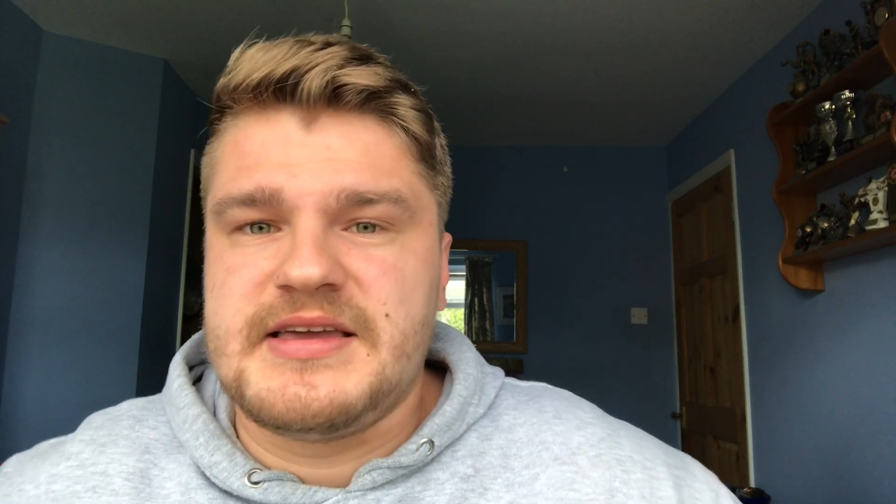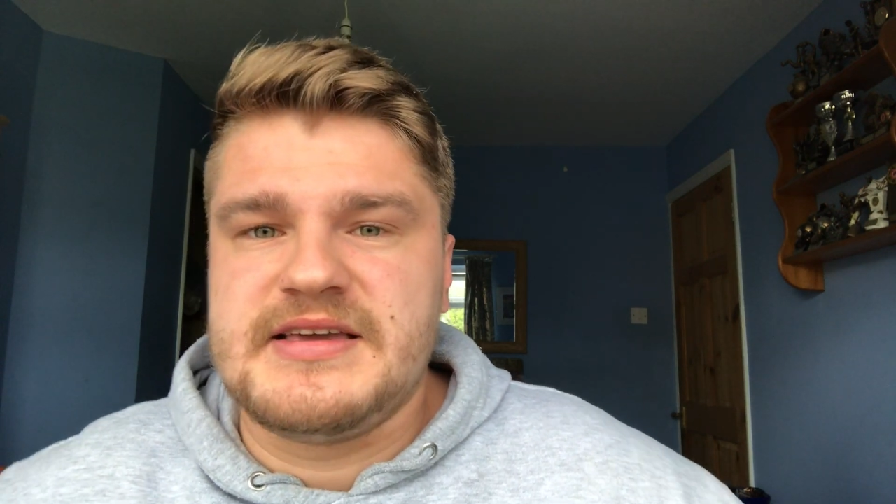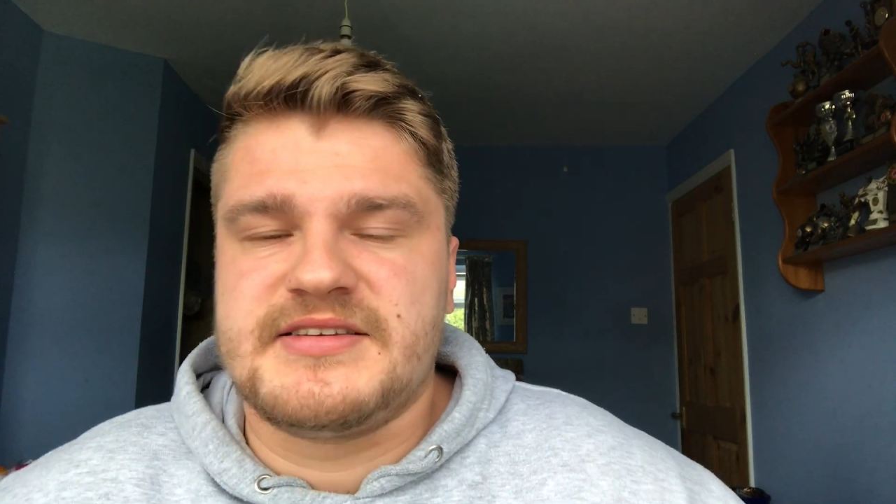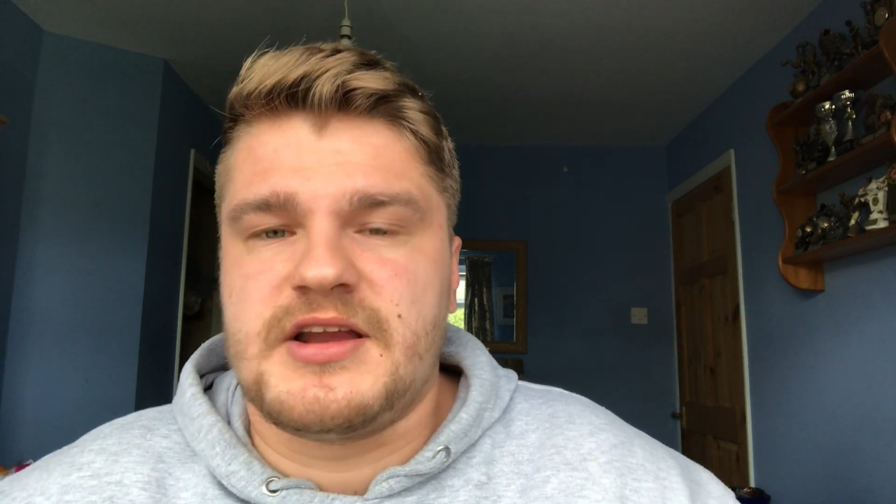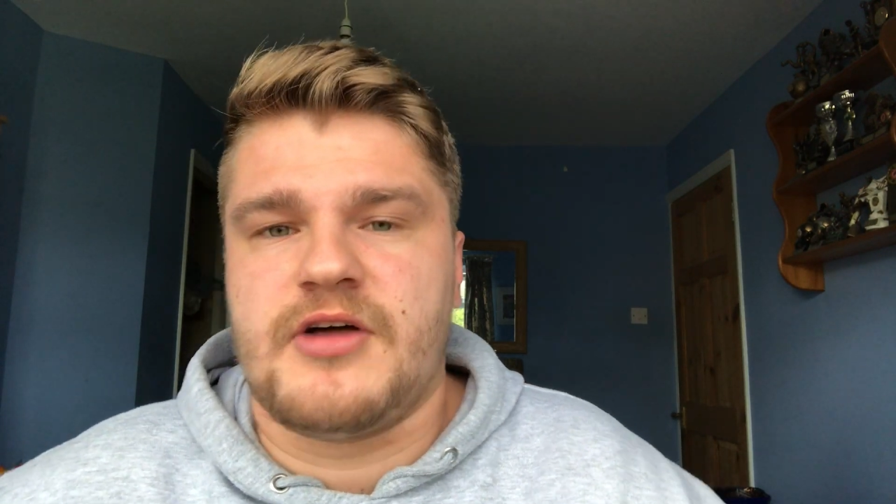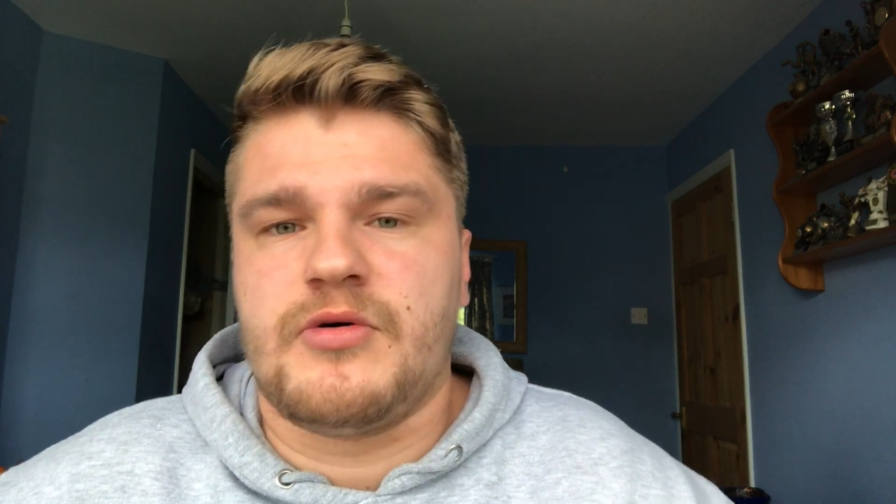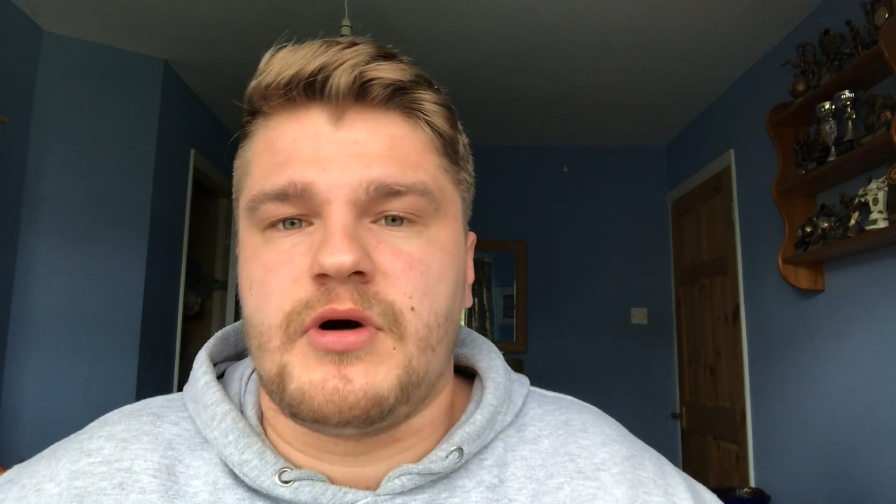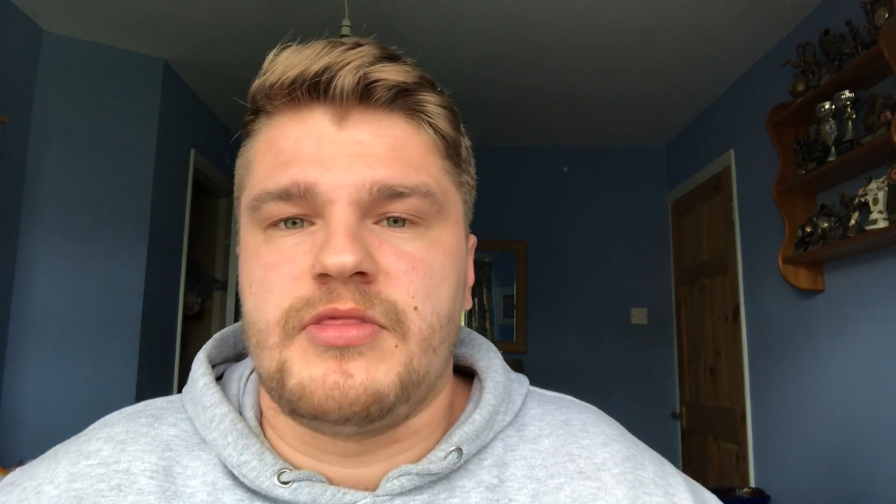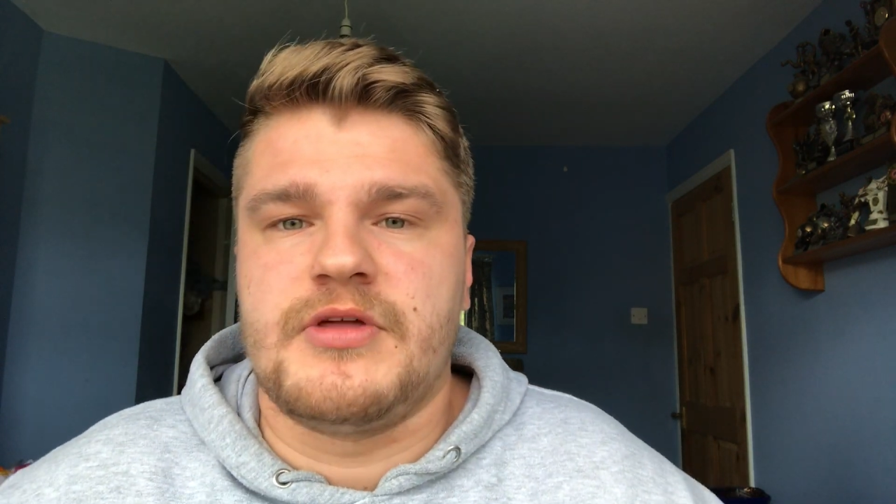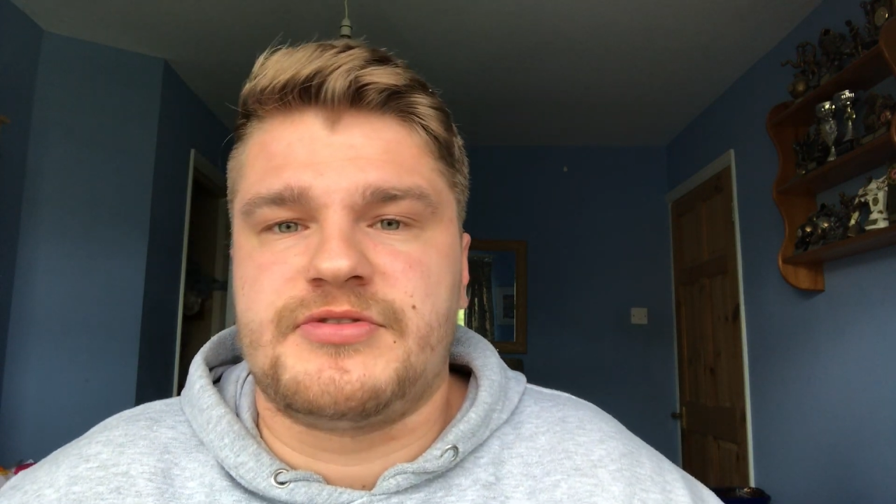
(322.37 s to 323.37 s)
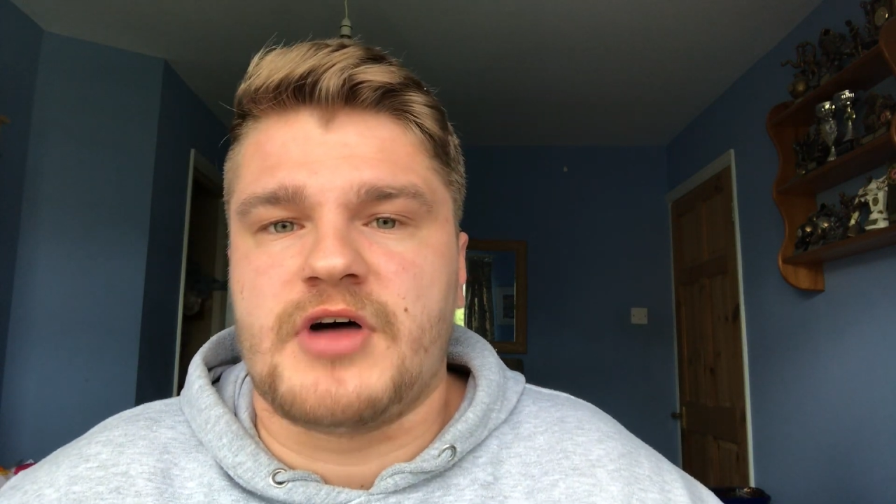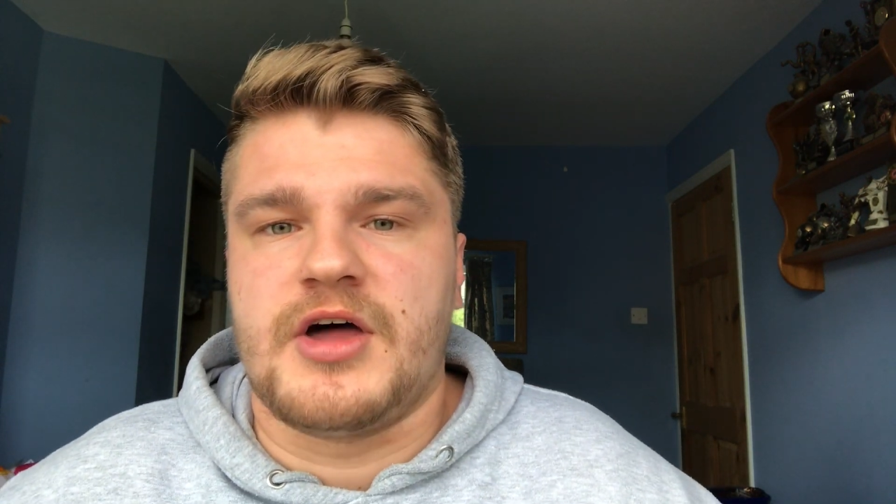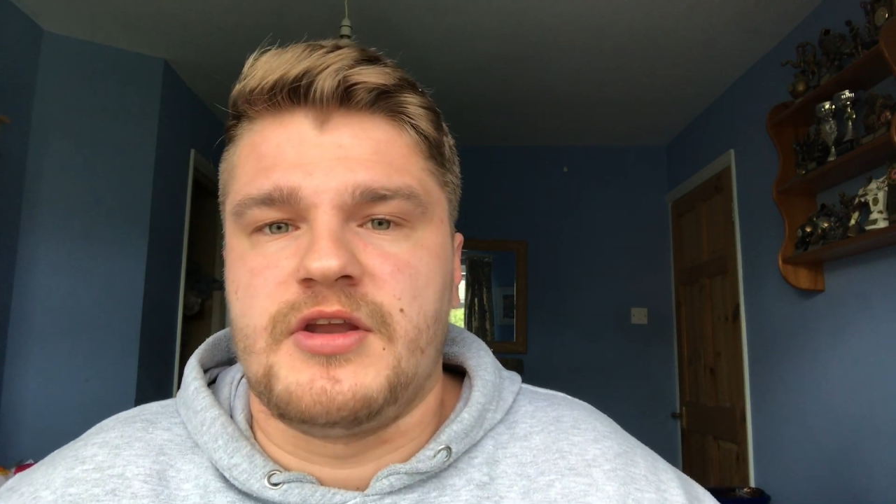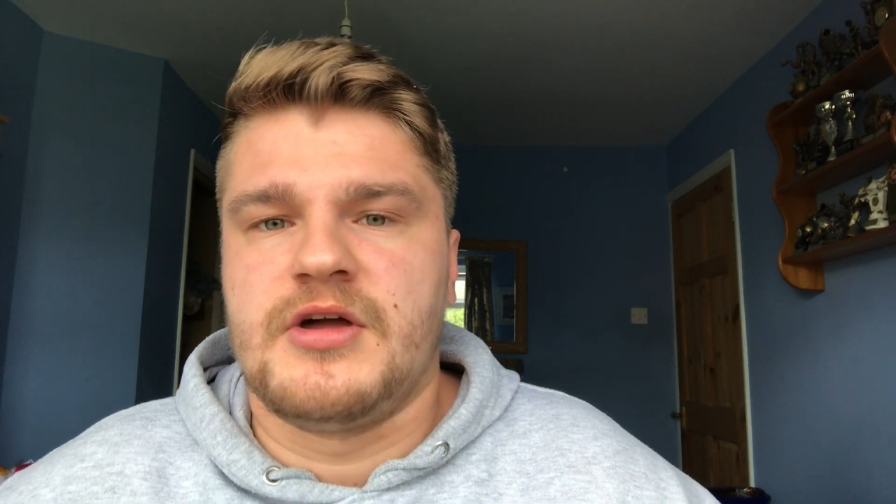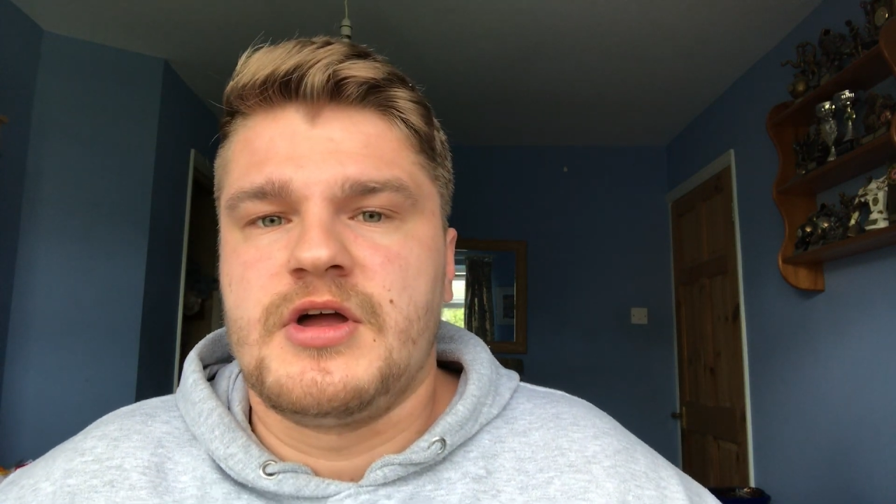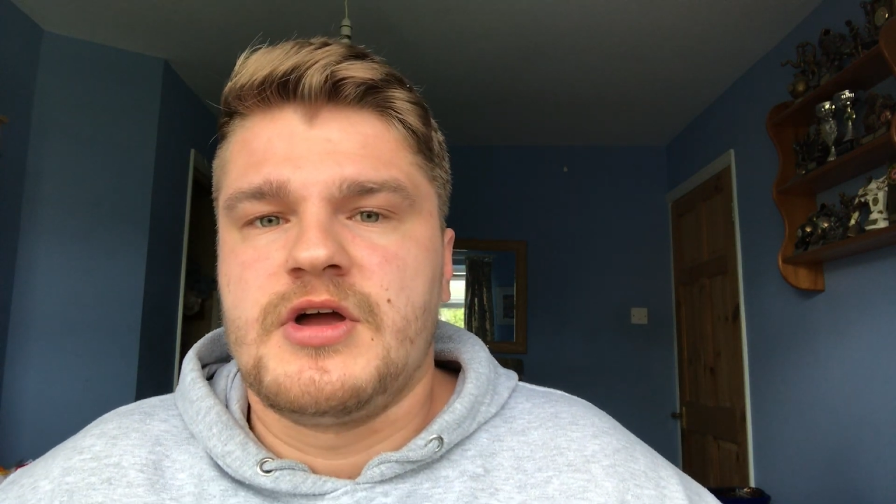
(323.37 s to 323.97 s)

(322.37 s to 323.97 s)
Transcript: He's another one that done